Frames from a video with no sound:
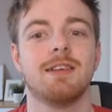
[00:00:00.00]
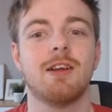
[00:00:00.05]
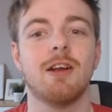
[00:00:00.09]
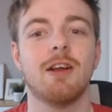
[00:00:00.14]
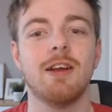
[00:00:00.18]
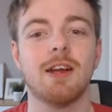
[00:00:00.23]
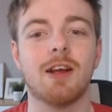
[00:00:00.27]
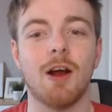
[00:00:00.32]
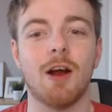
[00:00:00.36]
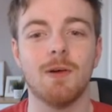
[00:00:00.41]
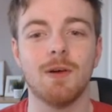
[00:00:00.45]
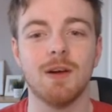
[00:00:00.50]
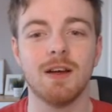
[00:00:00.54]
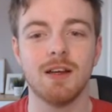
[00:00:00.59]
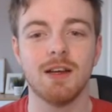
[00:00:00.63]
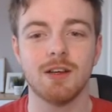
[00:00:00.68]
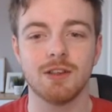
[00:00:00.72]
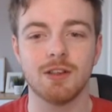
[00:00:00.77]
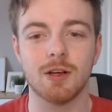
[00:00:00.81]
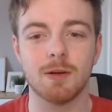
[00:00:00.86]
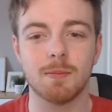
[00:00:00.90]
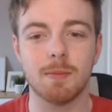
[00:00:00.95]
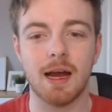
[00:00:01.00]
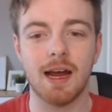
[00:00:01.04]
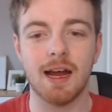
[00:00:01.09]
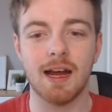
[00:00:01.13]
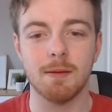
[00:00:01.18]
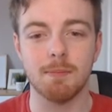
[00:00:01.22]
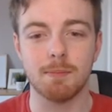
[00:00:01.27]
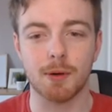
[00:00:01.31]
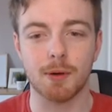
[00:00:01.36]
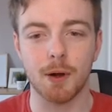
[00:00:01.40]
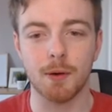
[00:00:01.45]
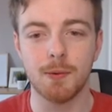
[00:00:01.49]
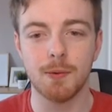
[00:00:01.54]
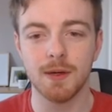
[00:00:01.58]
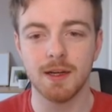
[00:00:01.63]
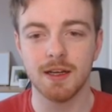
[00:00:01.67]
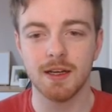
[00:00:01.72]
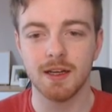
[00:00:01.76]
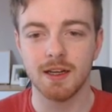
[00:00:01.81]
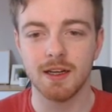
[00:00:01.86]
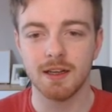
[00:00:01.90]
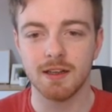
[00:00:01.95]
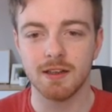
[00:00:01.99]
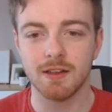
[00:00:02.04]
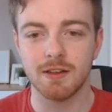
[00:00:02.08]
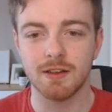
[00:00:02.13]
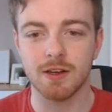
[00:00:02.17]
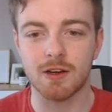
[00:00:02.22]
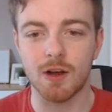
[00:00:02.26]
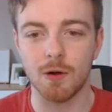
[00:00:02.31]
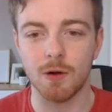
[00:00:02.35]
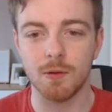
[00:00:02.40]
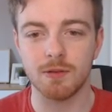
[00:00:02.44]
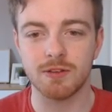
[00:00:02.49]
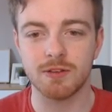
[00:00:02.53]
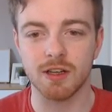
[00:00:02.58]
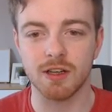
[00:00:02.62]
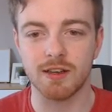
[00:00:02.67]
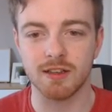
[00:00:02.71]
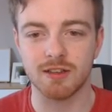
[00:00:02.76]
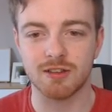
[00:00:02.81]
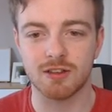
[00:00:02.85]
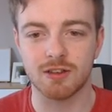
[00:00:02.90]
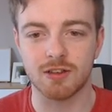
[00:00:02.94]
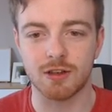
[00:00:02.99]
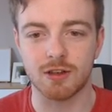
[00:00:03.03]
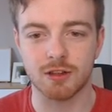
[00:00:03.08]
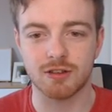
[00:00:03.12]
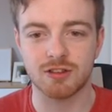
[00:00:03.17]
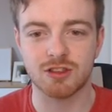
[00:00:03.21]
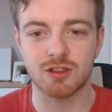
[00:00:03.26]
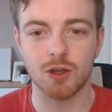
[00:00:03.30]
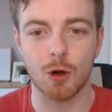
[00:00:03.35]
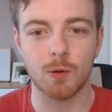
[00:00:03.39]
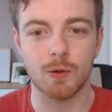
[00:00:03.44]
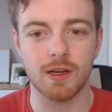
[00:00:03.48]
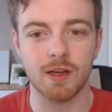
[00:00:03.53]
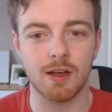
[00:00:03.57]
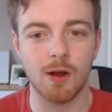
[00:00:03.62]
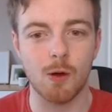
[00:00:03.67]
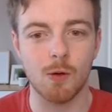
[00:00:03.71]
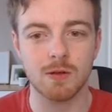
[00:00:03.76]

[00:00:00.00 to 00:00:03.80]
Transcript: There you go. You're mine, bro. You're going to the, the Stony